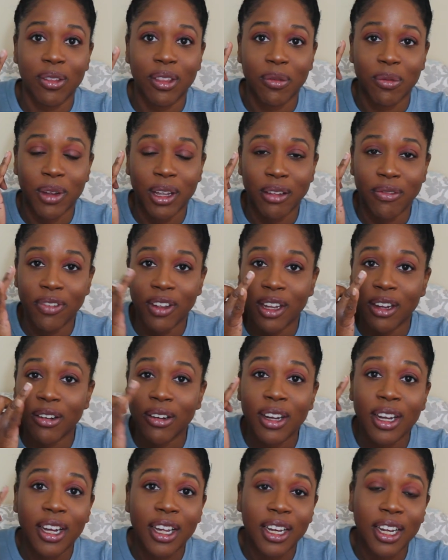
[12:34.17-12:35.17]
the ring
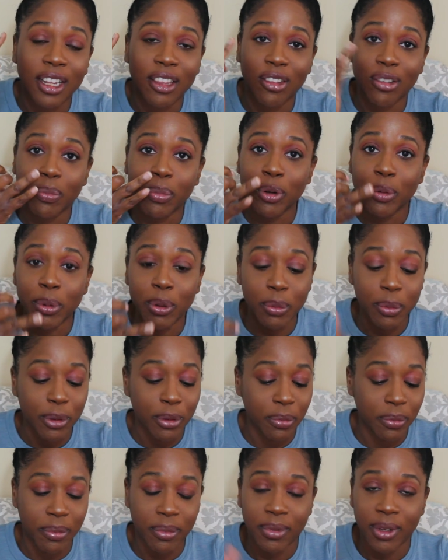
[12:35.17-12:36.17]
finger in and just boop, boop,
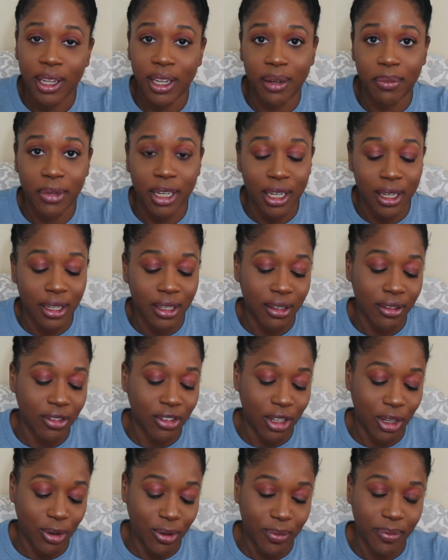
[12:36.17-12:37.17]
boop, and I'm done.
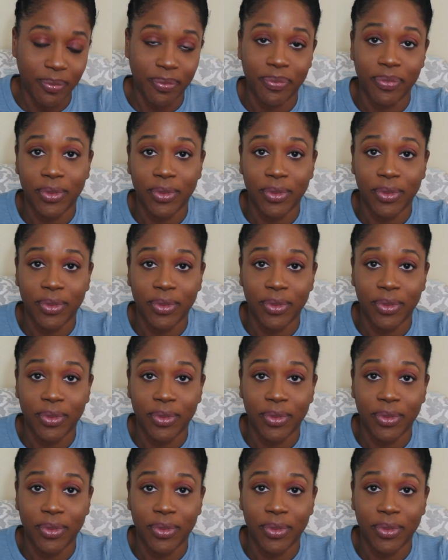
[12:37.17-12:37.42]
So